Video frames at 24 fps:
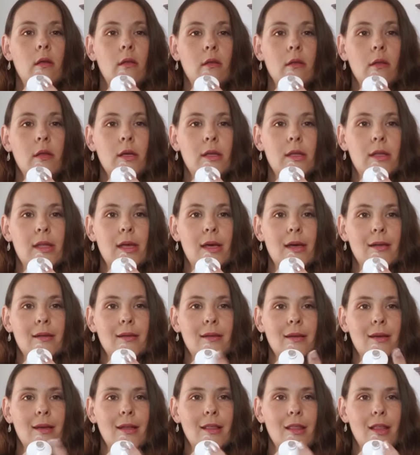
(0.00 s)
Look at that.
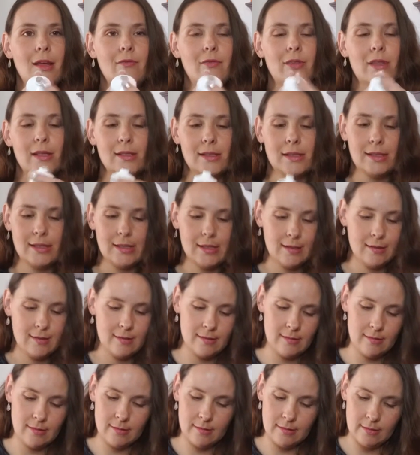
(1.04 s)
I love this.
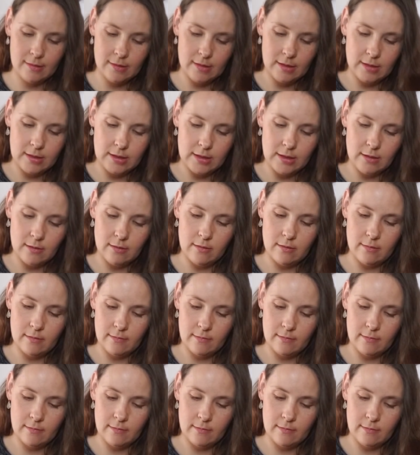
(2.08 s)
Good deal.